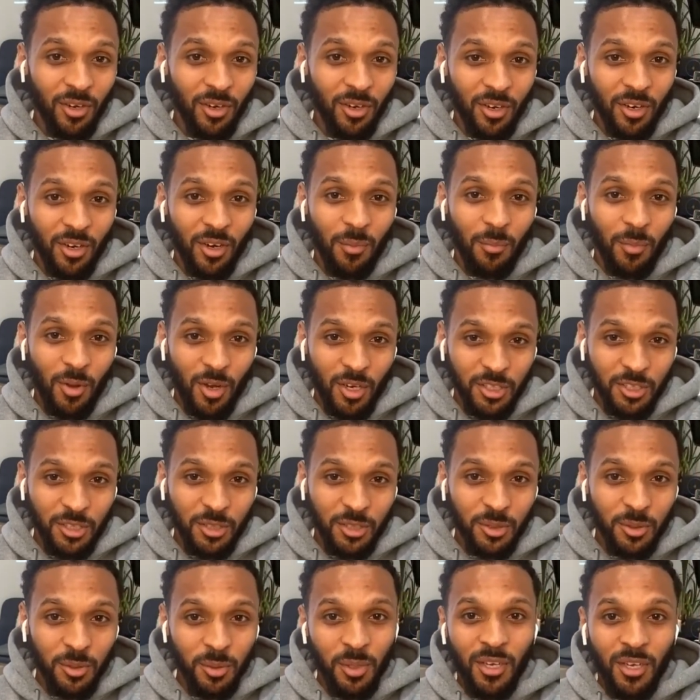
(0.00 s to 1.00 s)

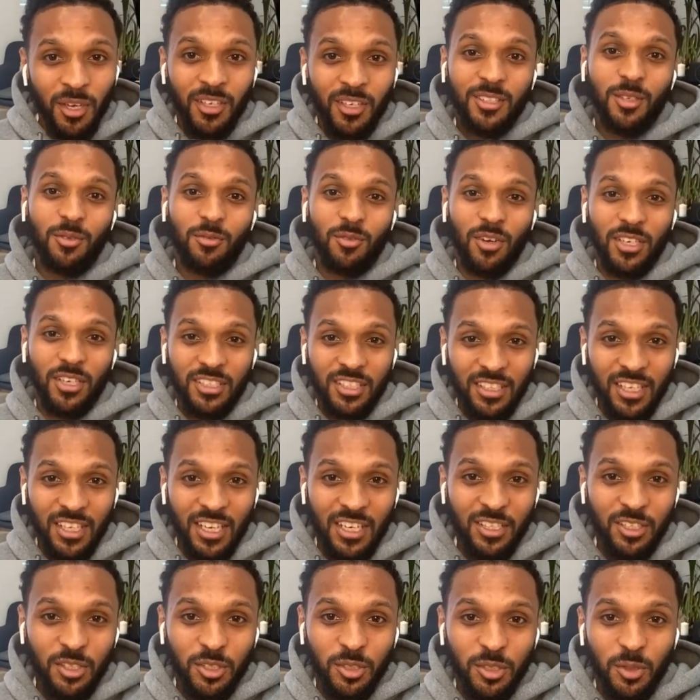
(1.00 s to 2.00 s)
commercial to
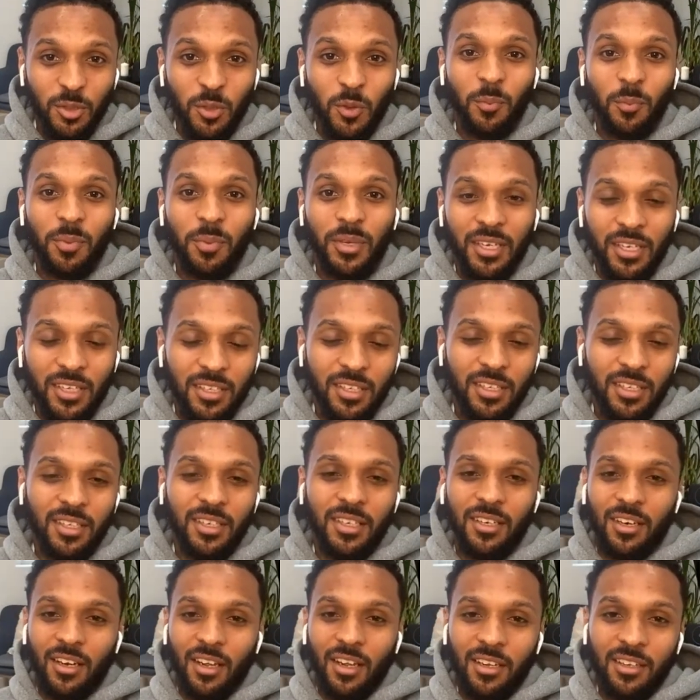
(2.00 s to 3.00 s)
residential PD
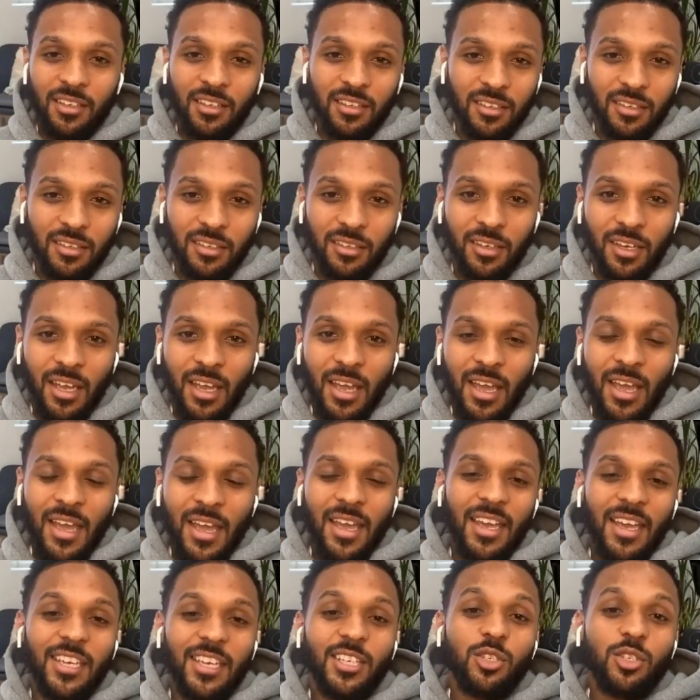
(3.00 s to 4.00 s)
in London?
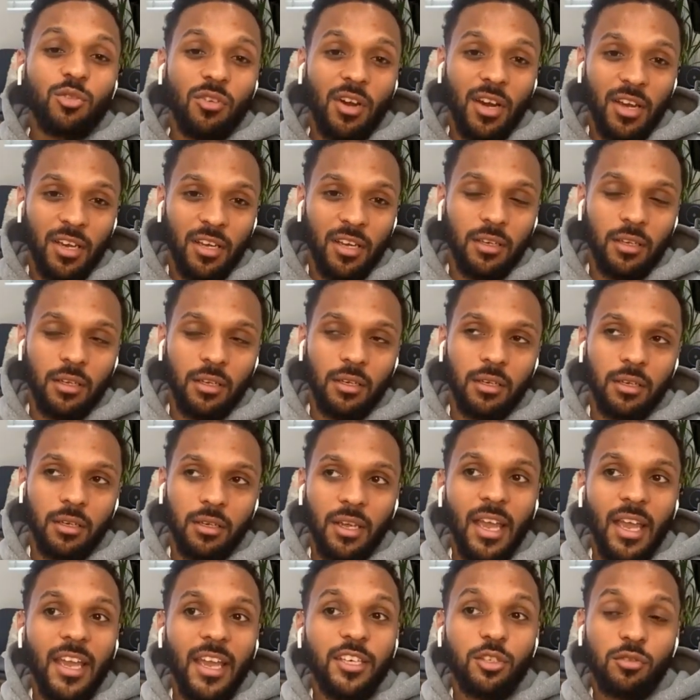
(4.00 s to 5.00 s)
It's great.
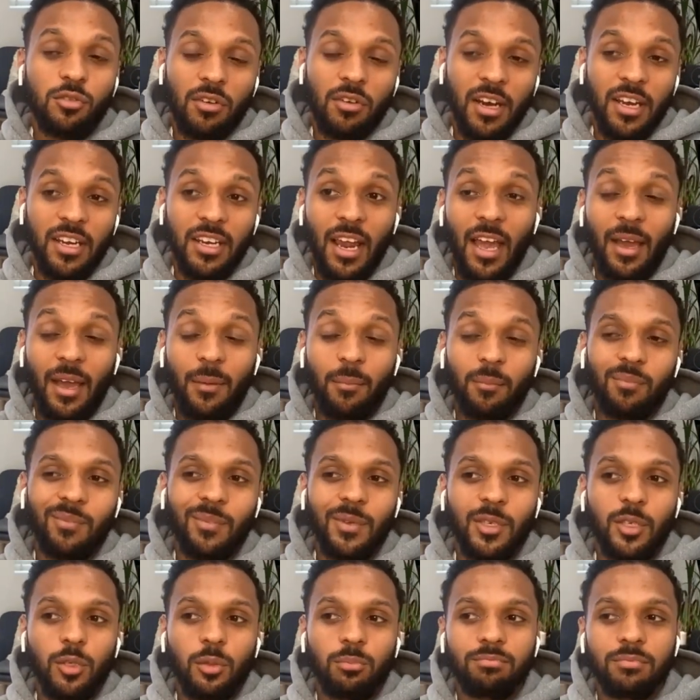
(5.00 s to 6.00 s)
It's great. Like
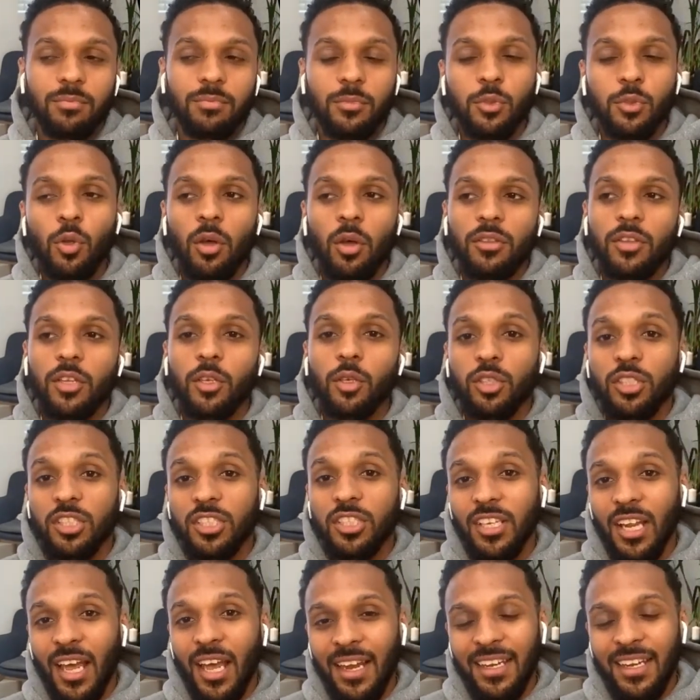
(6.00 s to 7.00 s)
you're
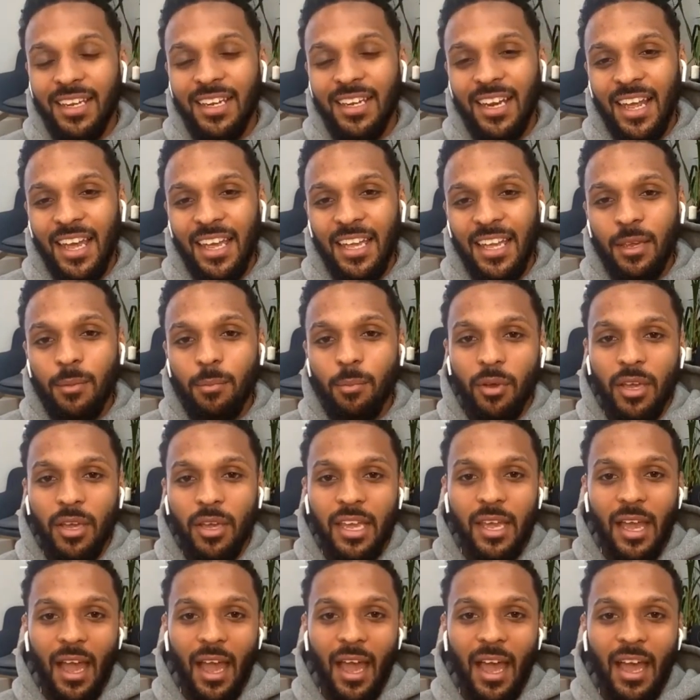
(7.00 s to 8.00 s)
slightly late, but
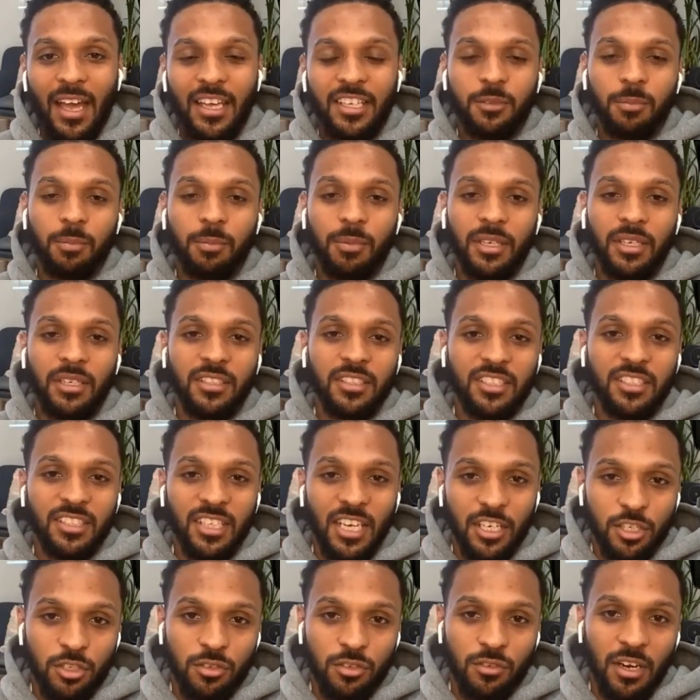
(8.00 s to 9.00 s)
it has been
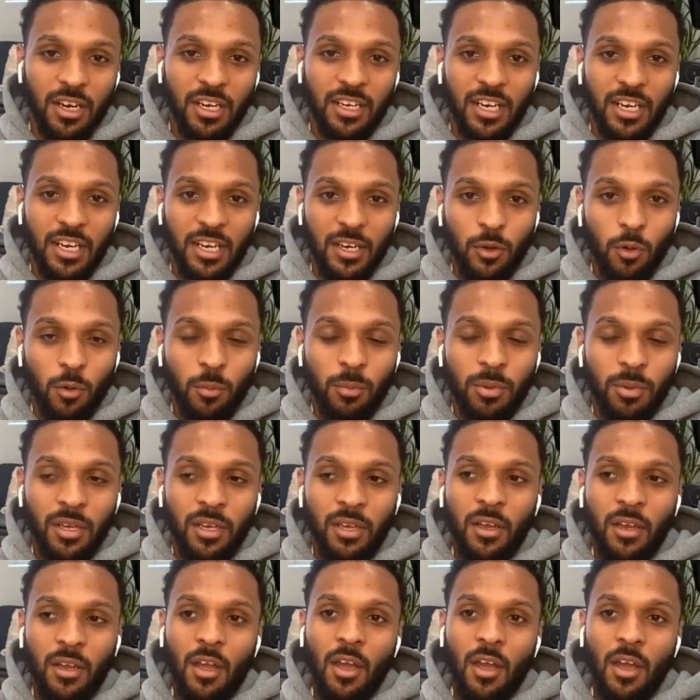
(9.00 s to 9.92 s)
saturated a little bit.